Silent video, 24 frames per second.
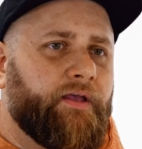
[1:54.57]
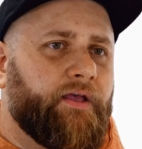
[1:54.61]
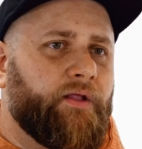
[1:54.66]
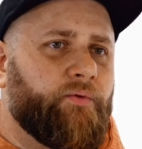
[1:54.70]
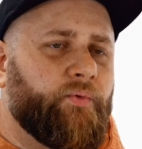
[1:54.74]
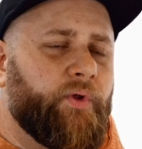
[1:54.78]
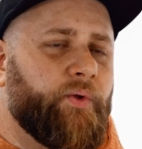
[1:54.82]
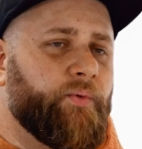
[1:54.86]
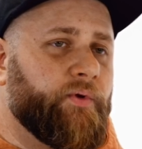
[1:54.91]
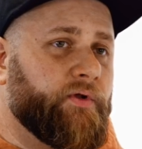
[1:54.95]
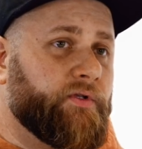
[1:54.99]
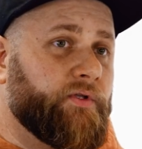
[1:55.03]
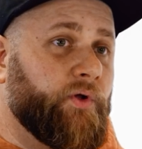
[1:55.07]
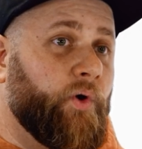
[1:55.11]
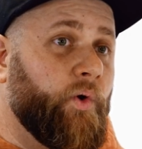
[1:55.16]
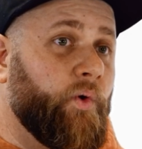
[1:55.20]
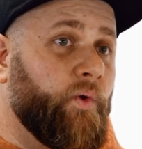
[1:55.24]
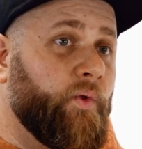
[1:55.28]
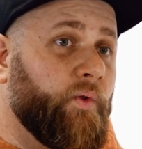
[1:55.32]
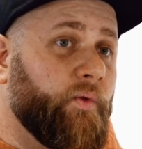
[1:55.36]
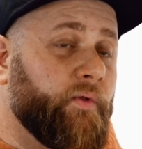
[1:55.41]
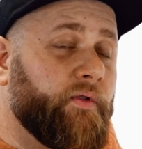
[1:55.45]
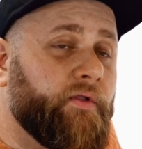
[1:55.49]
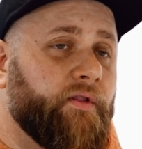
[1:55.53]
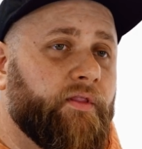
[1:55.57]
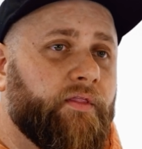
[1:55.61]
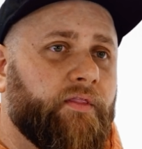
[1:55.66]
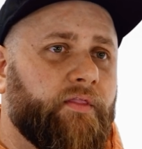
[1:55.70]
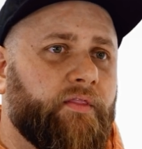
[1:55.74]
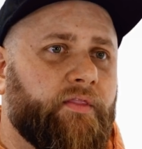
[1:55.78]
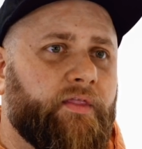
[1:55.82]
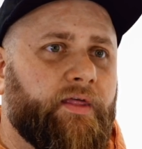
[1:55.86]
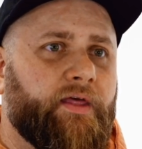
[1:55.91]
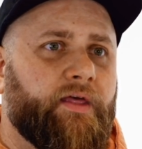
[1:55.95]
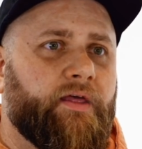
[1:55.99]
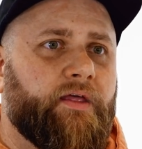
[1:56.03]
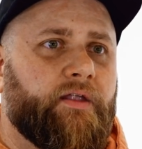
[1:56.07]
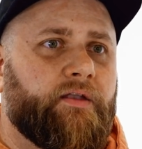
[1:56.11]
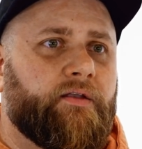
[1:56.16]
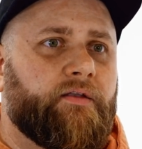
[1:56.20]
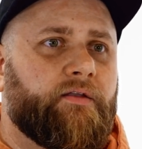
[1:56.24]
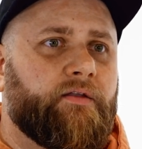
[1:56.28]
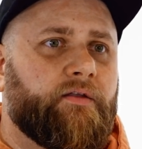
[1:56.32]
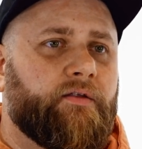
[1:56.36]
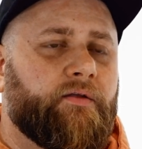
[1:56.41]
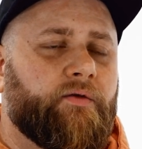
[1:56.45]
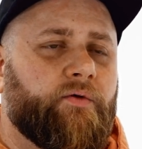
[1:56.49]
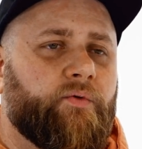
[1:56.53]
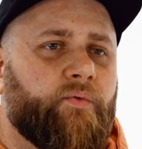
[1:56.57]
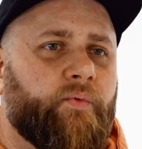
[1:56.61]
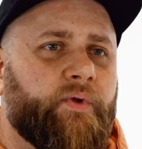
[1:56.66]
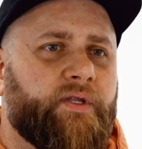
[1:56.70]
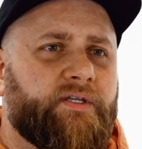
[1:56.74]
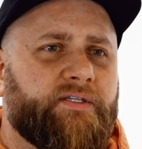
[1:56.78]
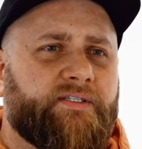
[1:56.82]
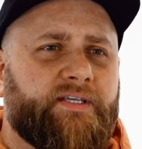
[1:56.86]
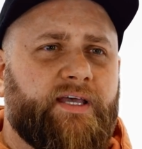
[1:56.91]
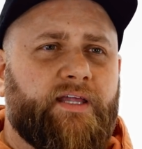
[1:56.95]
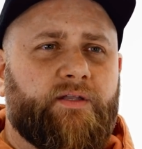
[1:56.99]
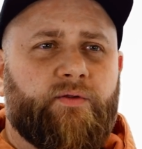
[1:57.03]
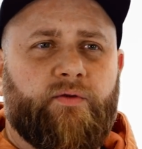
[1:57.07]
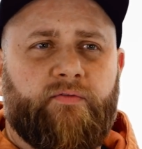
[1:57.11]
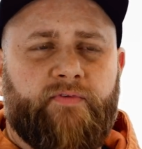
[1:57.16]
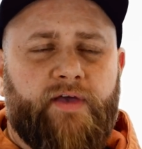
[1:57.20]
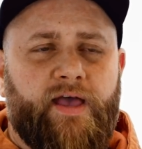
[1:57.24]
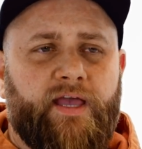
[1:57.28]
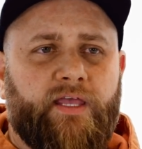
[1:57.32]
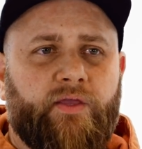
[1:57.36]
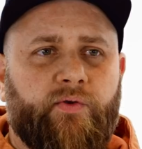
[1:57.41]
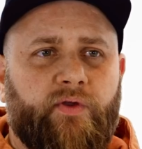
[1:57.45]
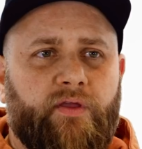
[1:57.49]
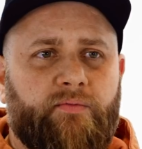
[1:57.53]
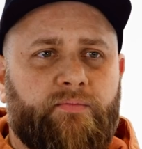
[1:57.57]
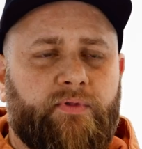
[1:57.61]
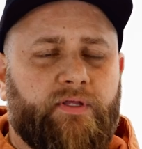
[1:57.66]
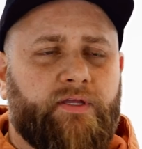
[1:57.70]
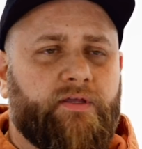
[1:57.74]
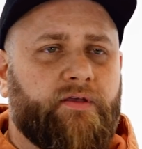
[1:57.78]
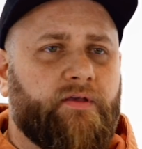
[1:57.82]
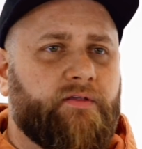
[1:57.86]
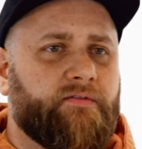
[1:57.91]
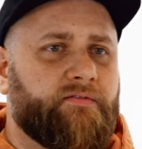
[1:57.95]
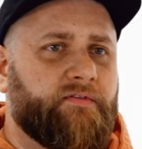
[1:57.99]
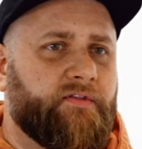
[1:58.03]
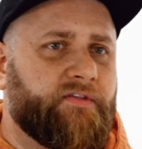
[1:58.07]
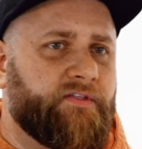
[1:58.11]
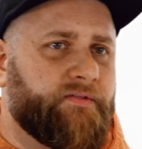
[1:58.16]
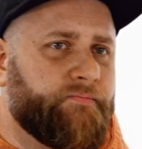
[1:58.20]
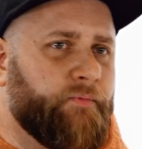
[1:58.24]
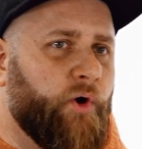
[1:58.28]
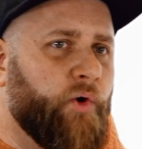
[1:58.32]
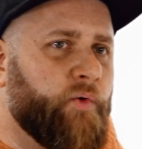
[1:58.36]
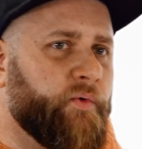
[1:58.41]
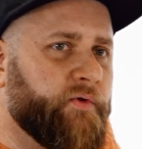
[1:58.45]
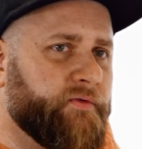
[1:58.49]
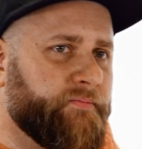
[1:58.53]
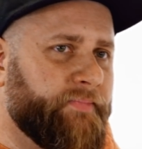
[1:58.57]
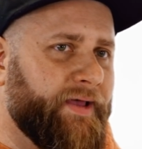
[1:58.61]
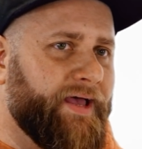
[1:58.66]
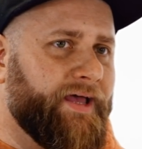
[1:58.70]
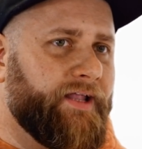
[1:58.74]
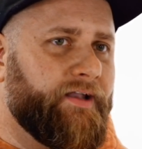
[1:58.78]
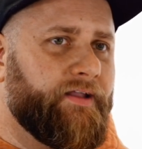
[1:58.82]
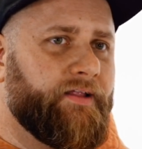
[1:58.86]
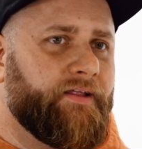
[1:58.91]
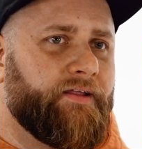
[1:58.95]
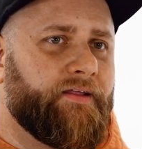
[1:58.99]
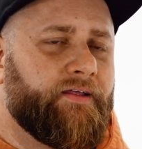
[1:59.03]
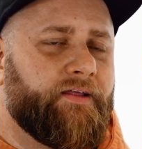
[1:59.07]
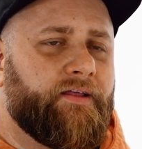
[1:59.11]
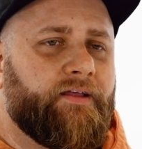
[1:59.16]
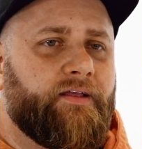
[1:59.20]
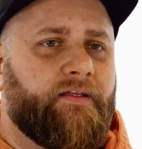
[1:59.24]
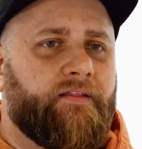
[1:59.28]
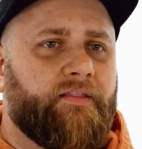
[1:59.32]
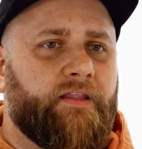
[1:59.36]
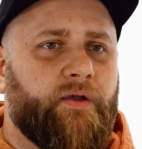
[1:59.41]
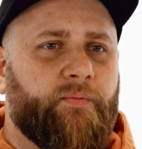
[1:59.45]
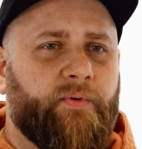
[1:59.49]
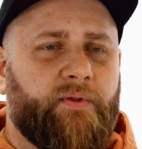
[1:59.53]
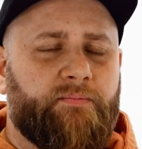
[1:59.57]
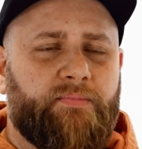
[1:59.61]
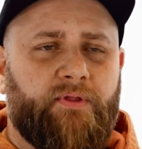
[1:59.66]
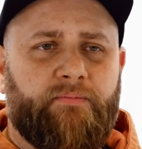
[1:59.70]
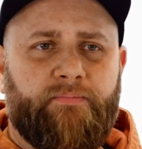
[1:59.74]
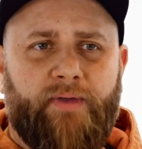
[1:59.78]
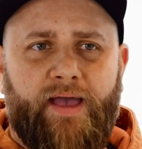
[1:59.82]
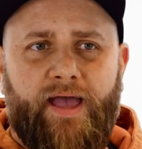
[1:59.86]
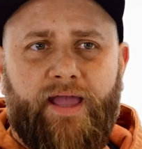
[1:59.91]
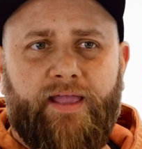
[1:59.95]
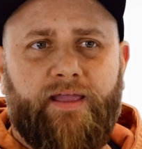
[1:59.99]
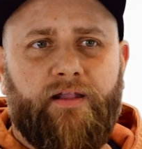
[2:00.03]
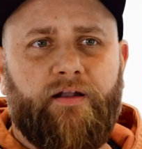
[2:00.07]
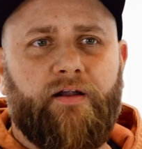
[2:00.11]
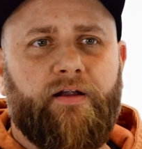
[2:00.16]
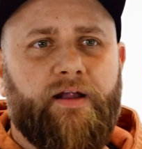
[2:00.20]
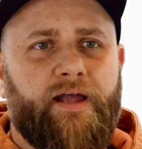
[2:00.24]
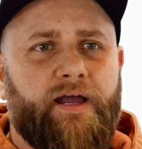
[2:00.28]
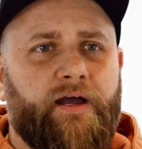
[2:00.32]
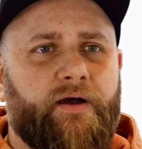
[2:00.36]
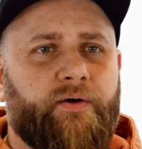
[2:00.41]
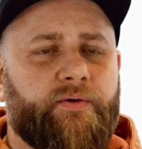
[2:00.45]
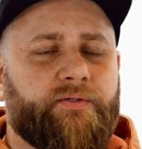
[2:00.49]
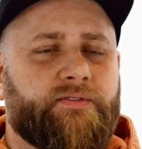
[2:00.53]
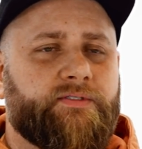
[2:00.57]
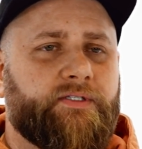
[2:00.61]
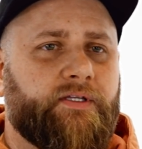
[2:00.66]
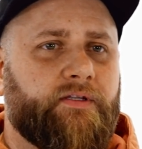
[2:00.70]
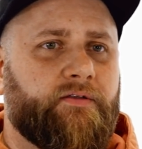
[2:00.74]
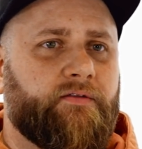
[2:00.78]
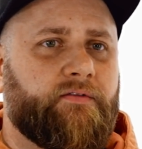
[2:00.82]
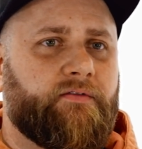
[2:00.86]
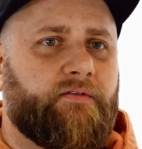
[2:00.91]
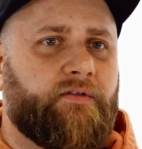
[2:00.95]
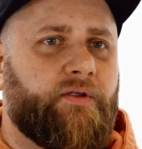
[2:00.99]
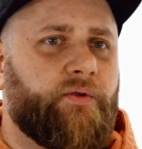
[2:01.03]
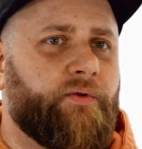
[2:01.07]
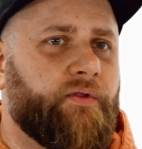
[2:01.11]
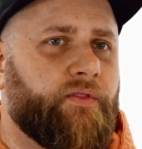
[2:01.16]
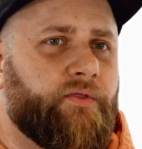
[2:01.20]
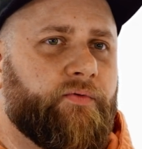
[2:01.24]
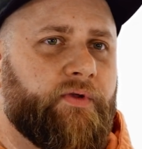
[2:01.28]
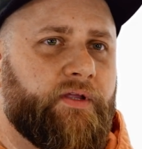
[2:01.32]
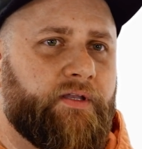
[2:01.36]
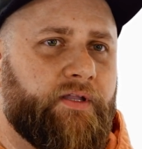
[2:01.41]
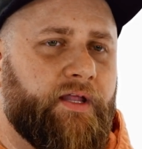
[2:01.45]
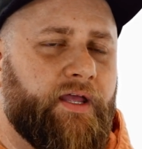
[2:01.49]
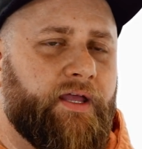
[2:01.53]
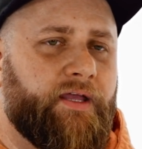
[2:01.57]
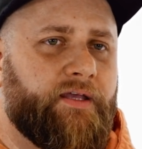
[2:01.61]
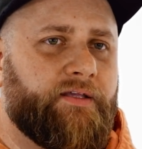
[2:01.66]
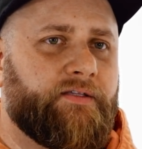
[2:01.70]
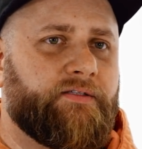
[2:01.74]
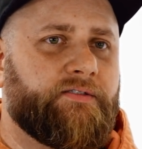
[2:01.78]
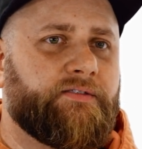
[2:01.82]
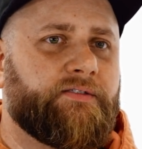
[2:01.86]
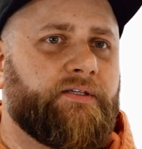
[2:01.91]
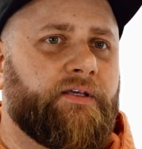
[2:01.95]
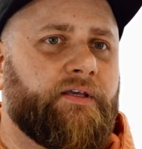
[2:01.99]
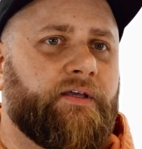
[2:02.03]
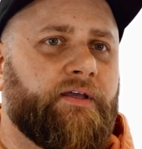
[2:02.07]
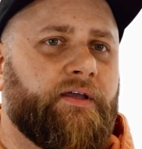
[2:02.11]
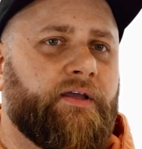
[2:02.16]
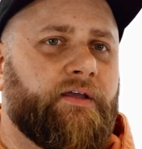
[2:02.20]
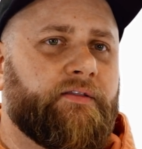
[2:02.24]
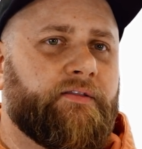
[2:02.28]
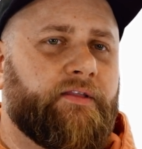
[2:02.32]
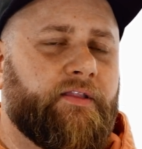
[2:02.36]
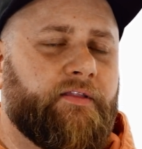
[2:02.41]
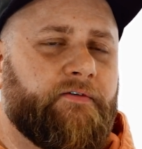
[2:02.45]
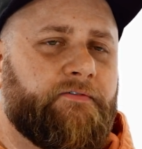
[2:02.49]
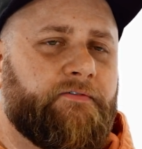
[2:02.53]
And we were told that we just had to evacuate because the smoke was bad. That we'd be back in our house in 2 to 3 days, that the